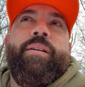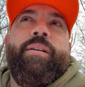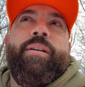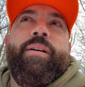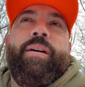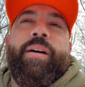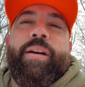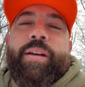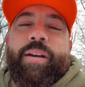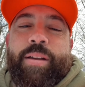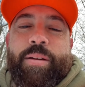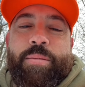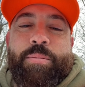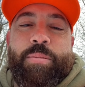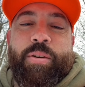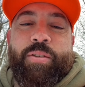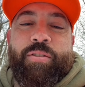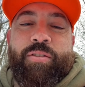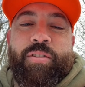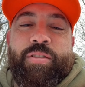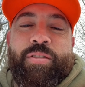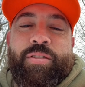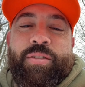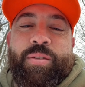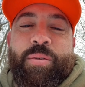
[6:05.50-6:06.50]
I got a bunch
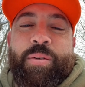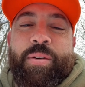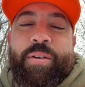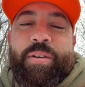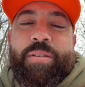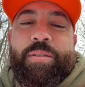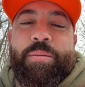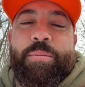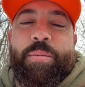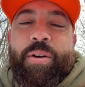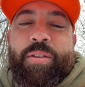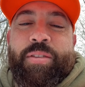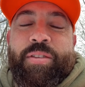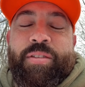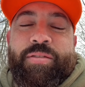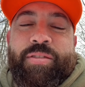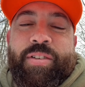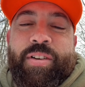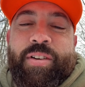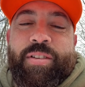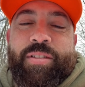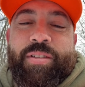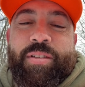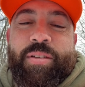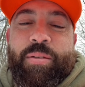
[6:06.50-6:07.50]
of stories about the
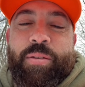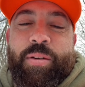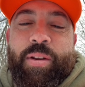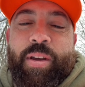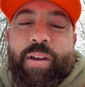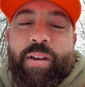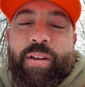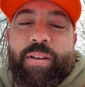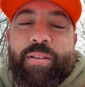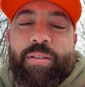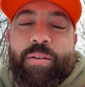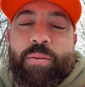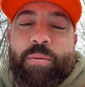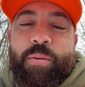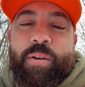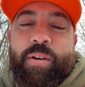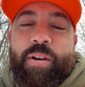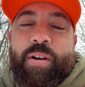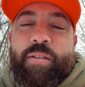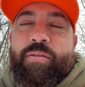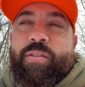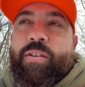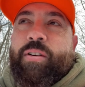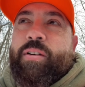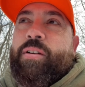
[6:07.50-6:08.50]
first 2 days or
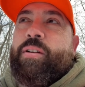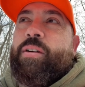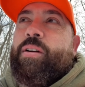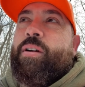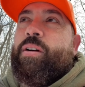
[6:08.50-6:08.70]
whatever.